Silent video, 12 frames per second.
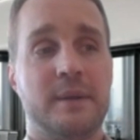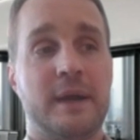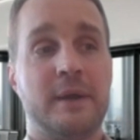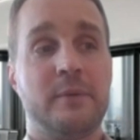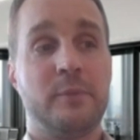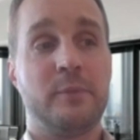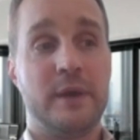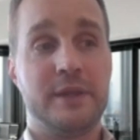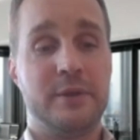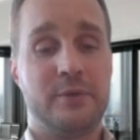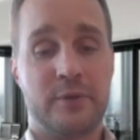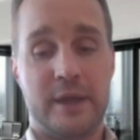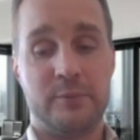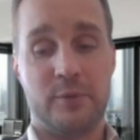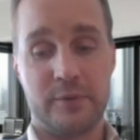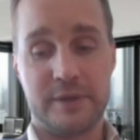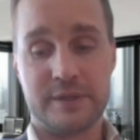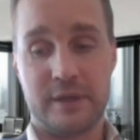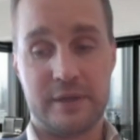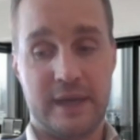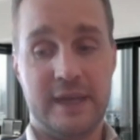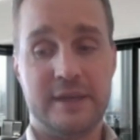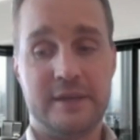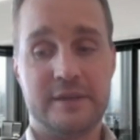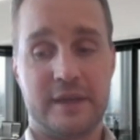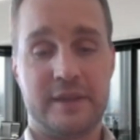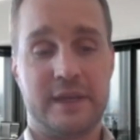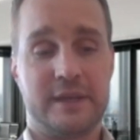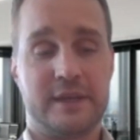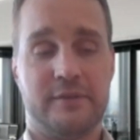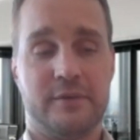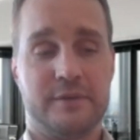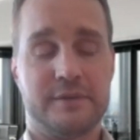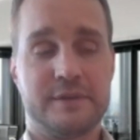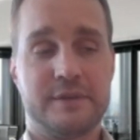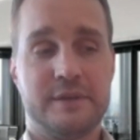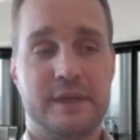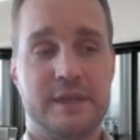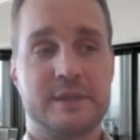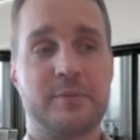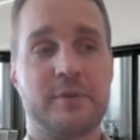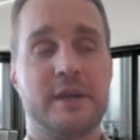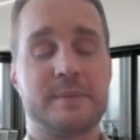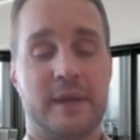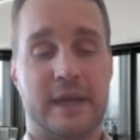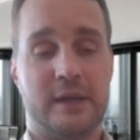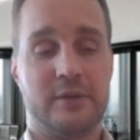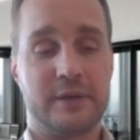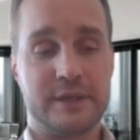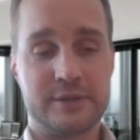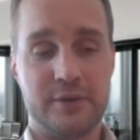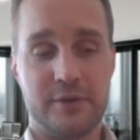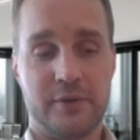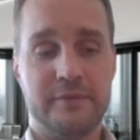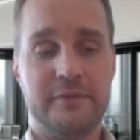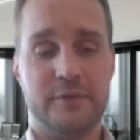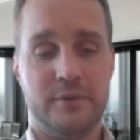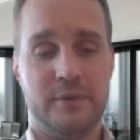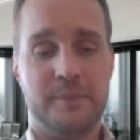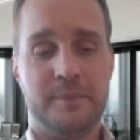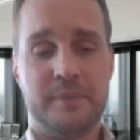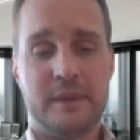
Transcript: when the Ukraine war is going to end. I think everyone is surprised by how long it's gone on for.